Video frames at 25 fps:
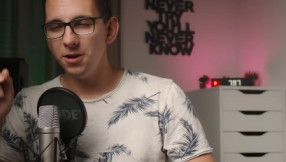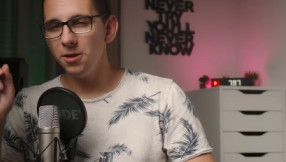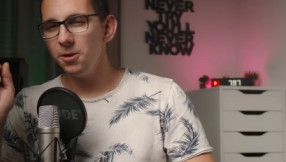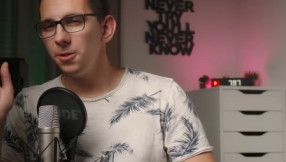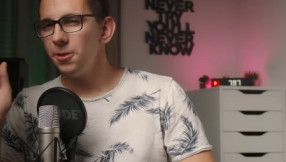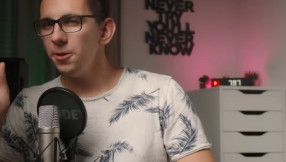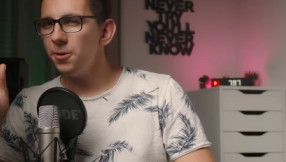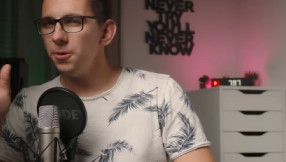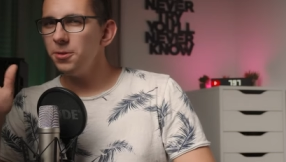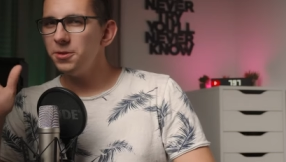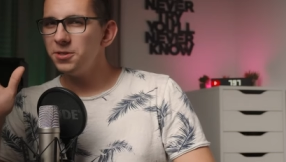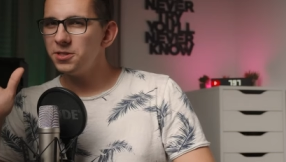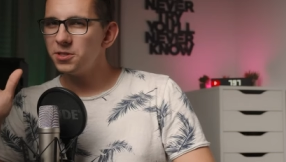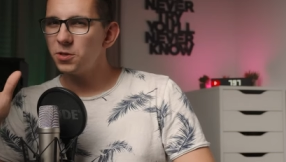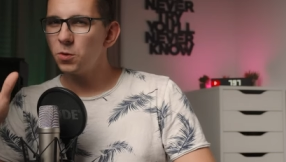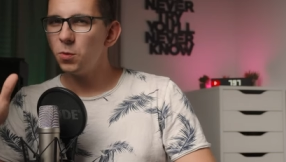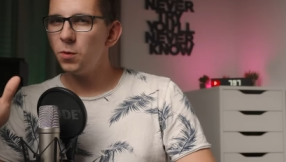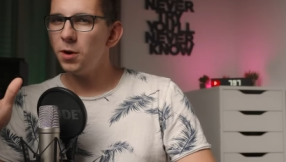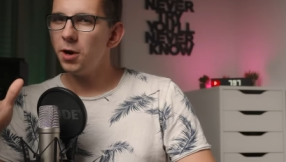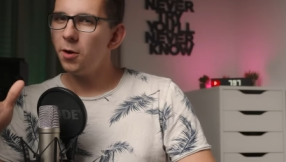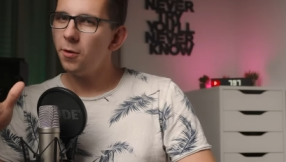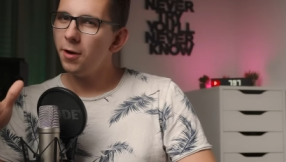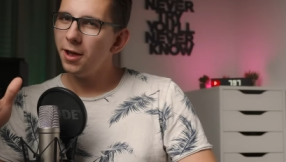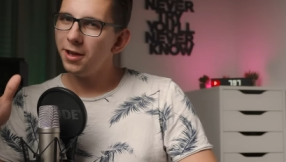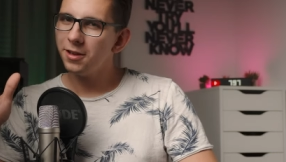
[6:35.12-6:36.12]
Although the
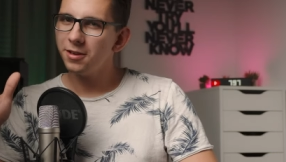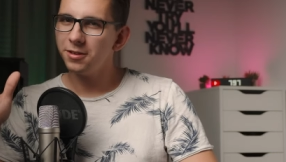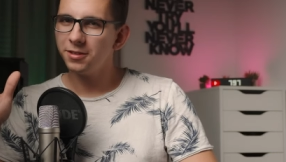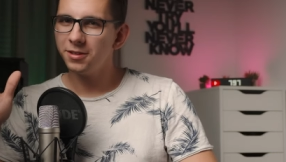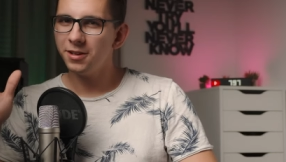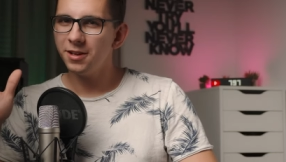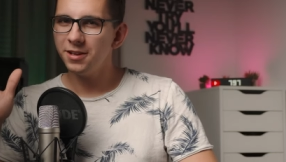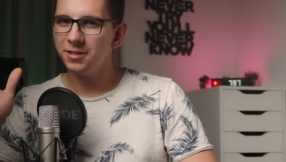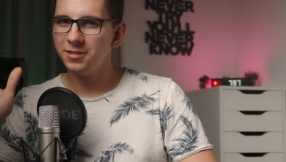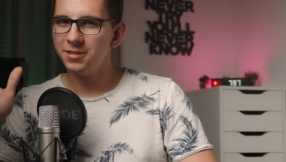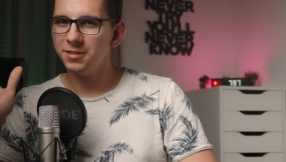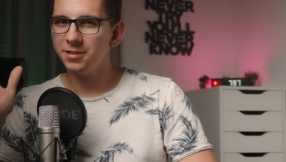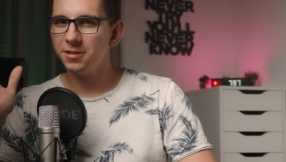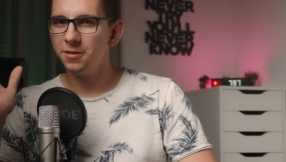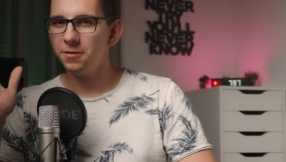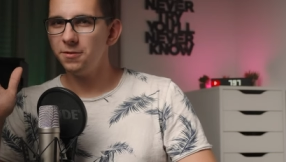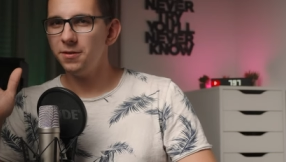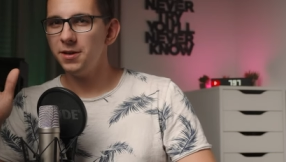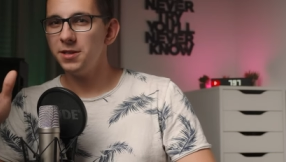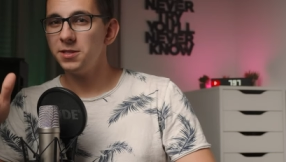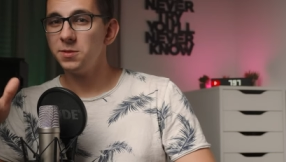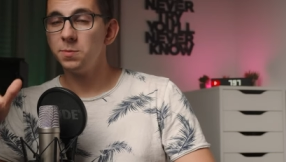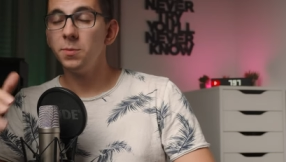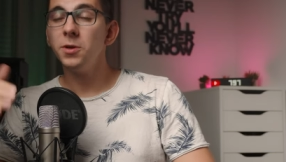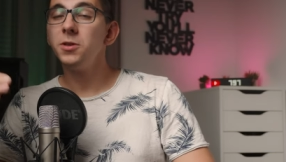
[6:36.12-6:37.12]
square recognizes the
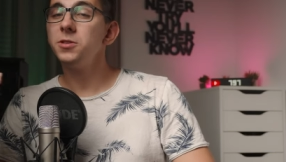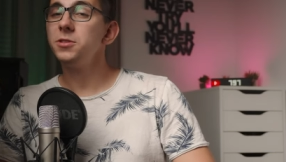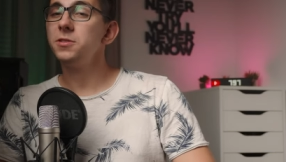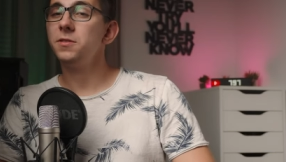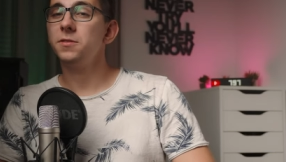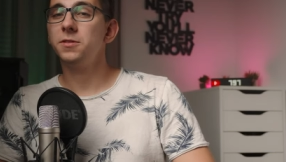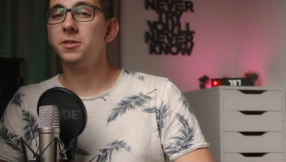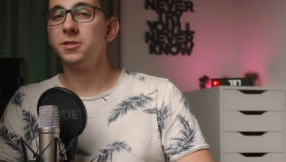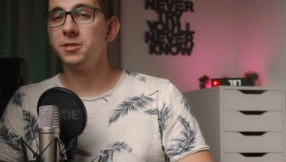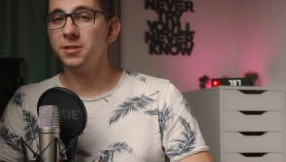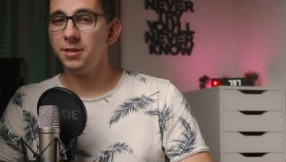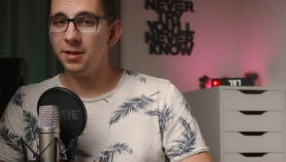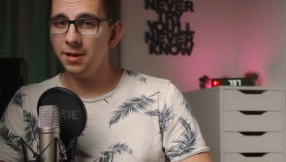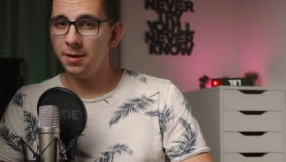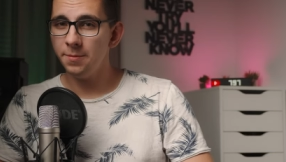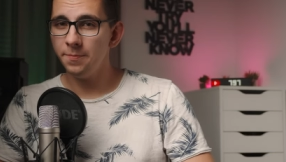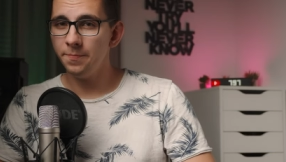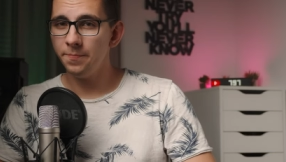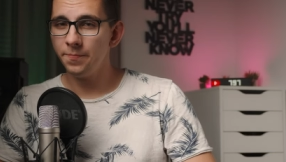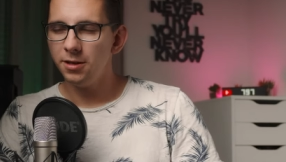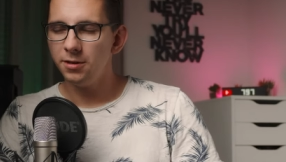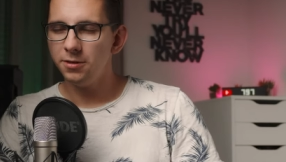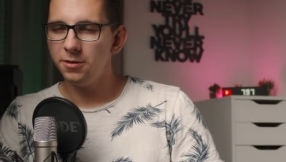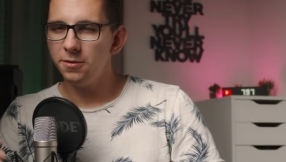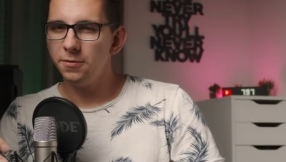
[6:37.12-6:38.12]
face most of the
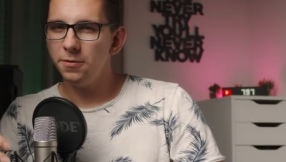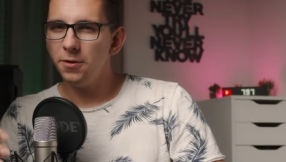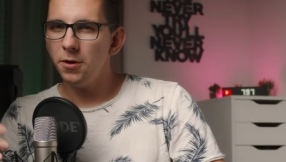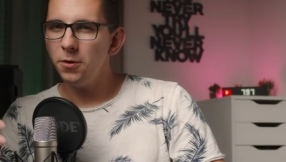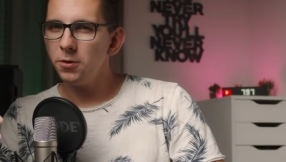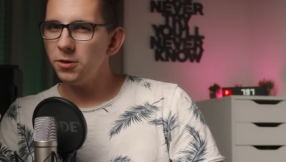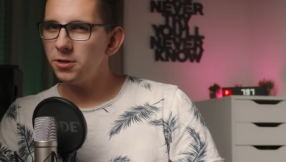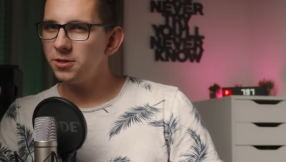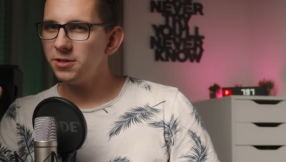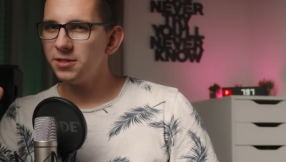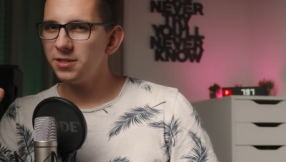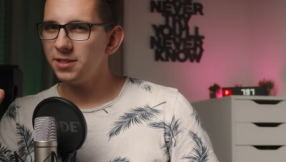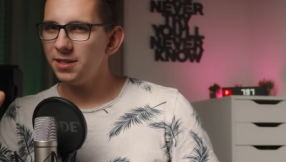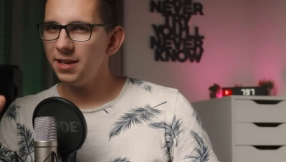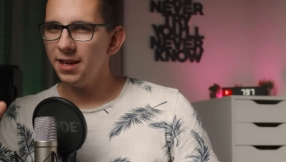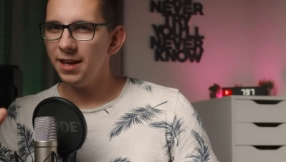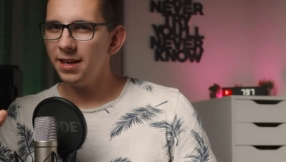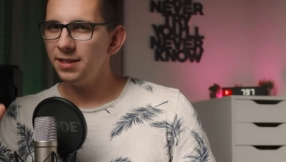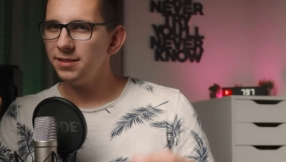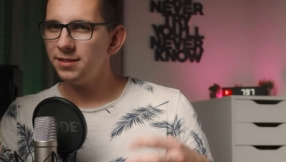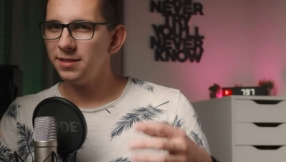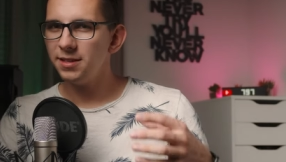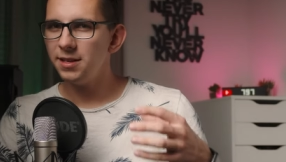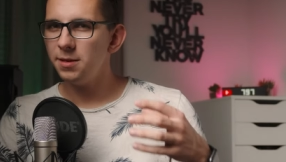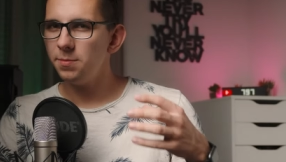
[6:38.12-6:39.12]
time, the focus
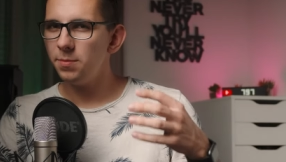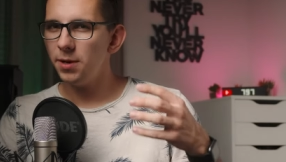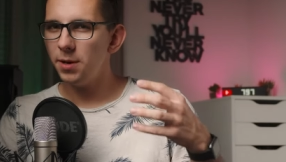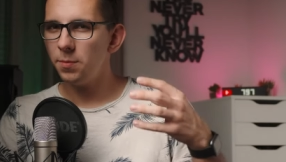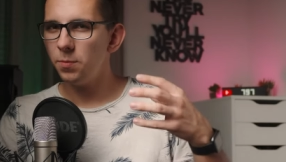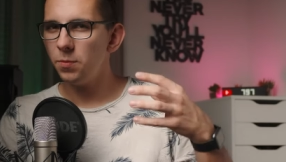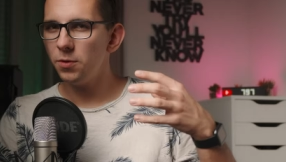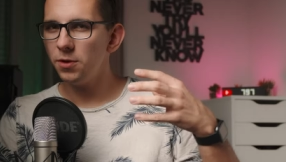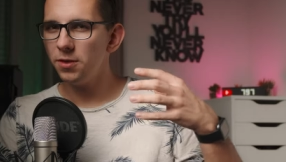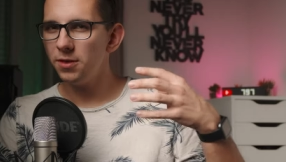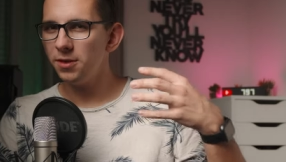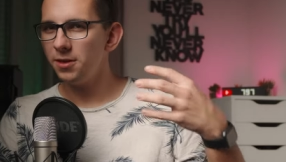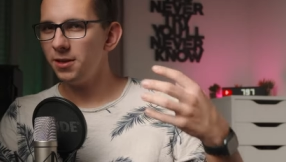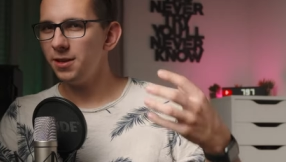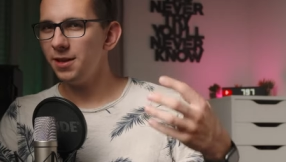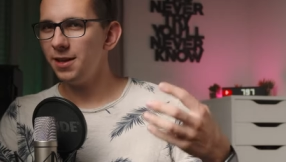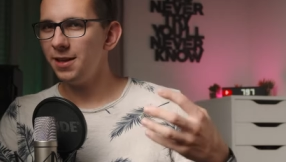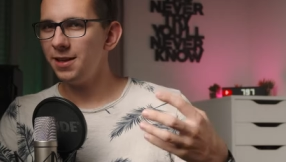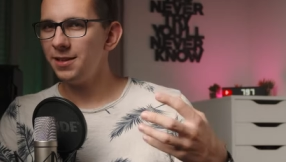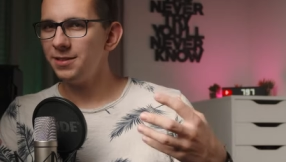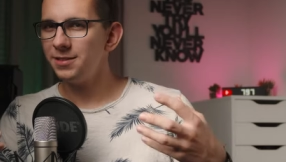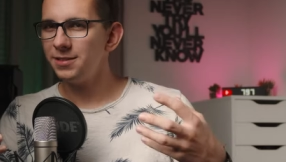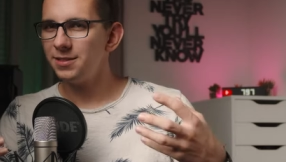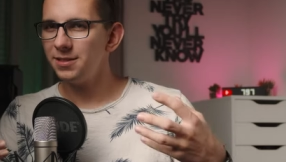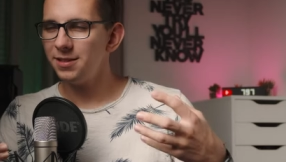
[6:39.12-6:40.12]
can't keep up with it
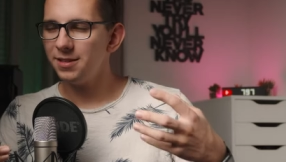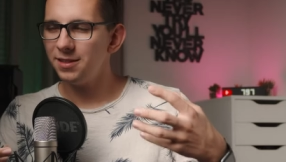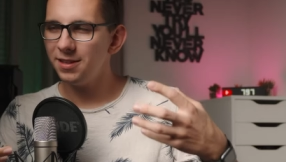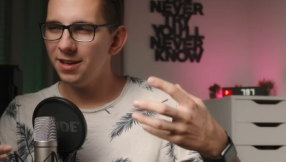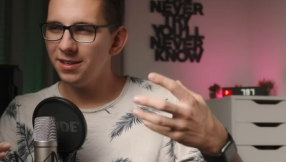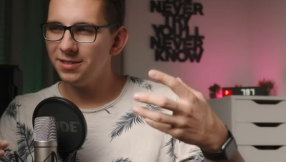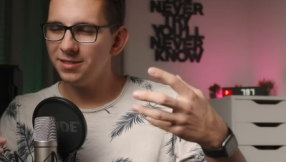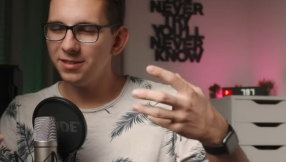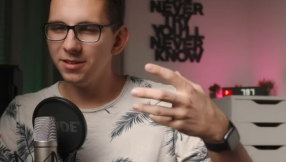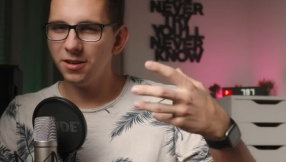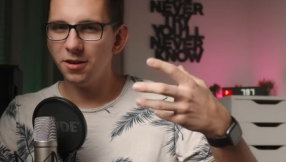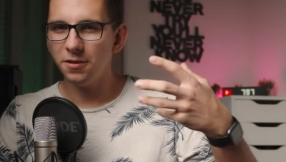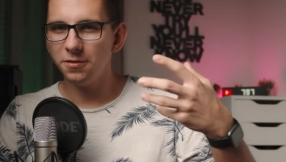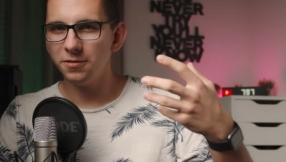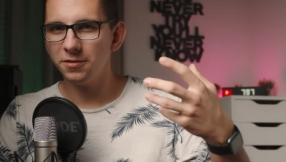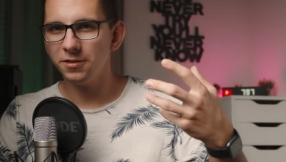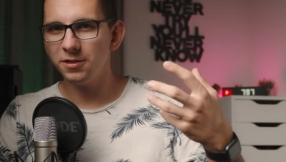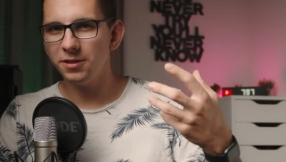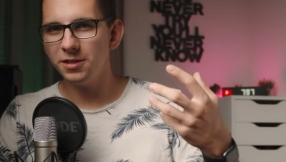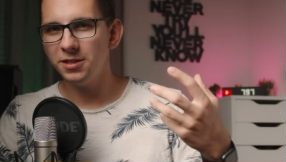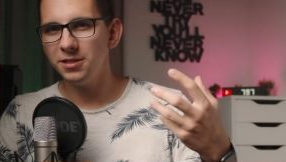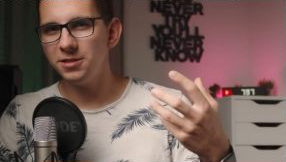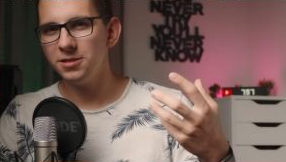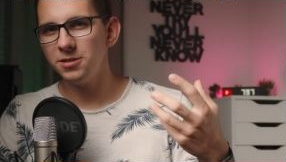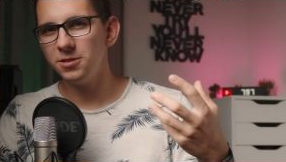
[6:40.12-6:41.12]
and thus often
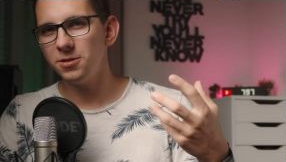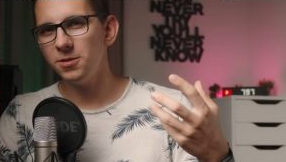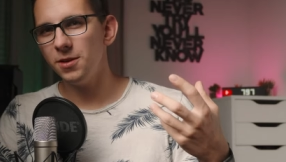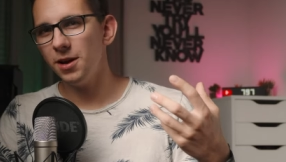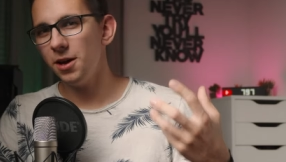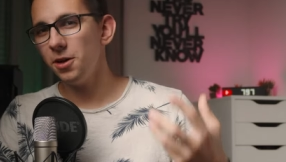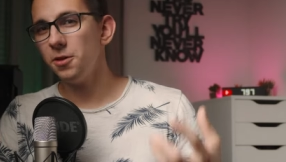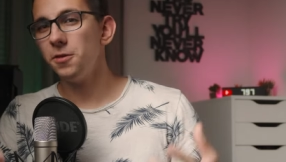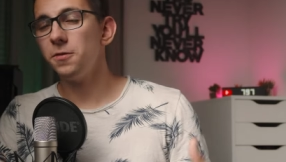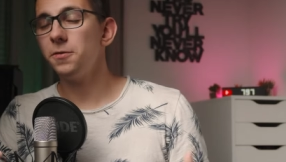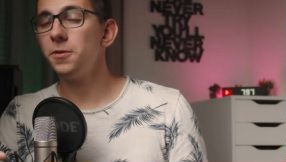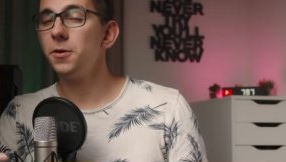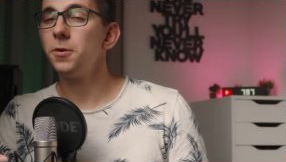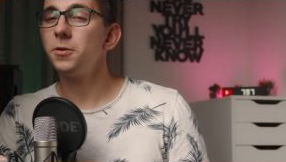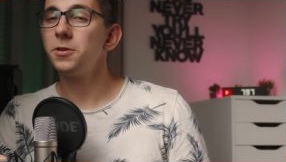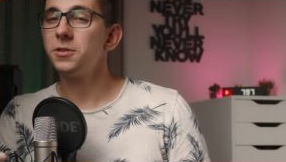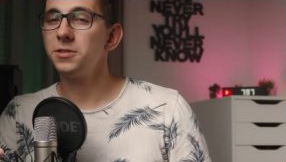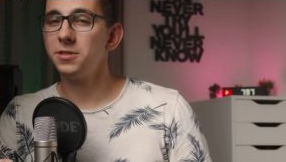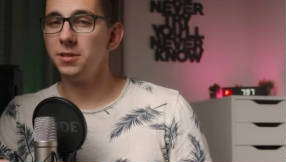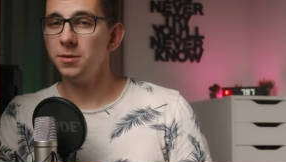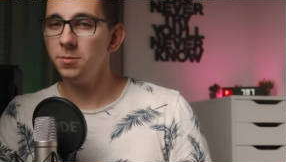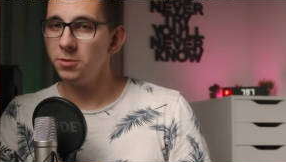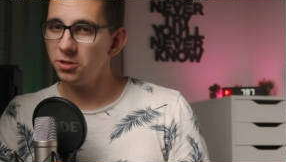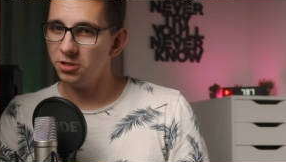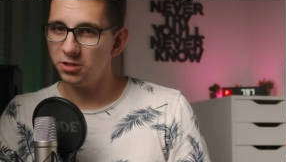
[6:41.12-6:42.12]
leads to
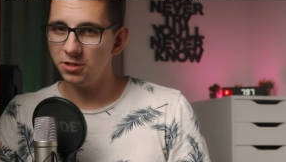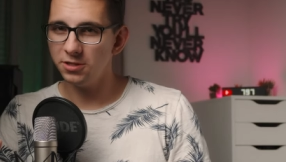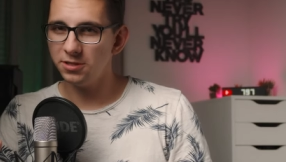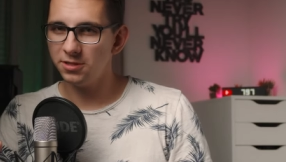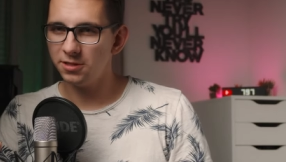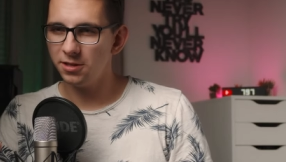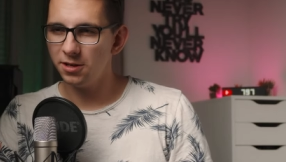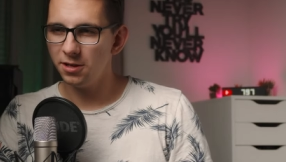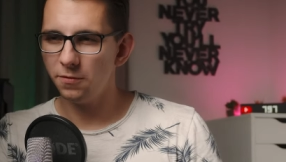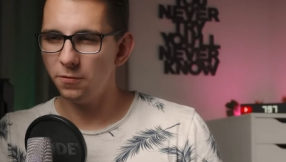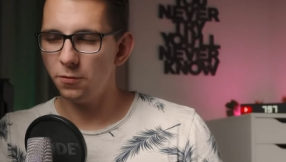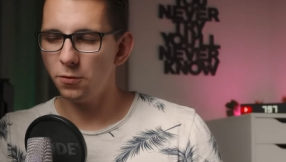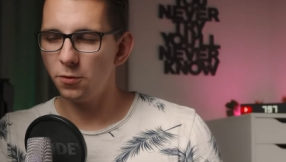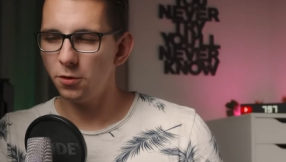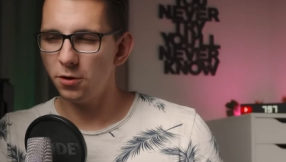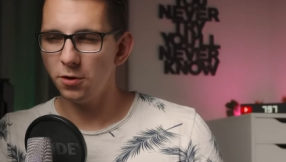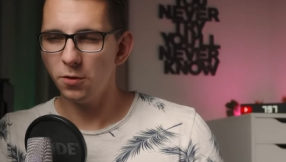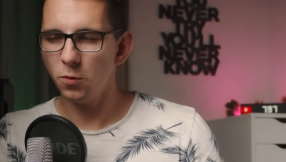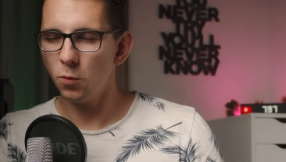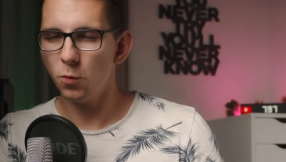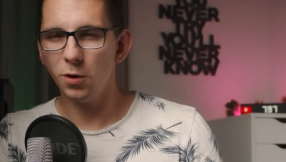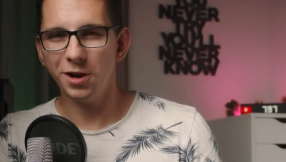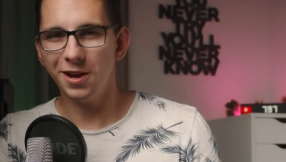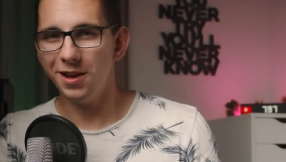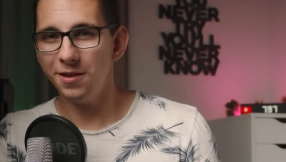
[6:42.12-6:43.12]
autofocus images, for
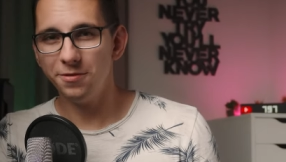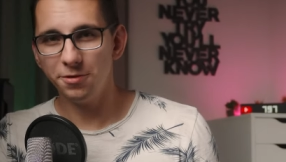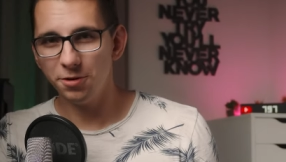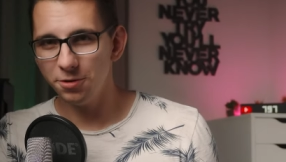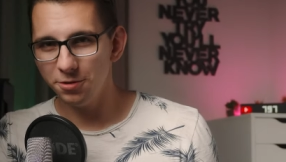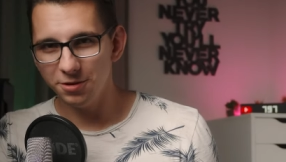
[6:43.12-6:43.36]
whatever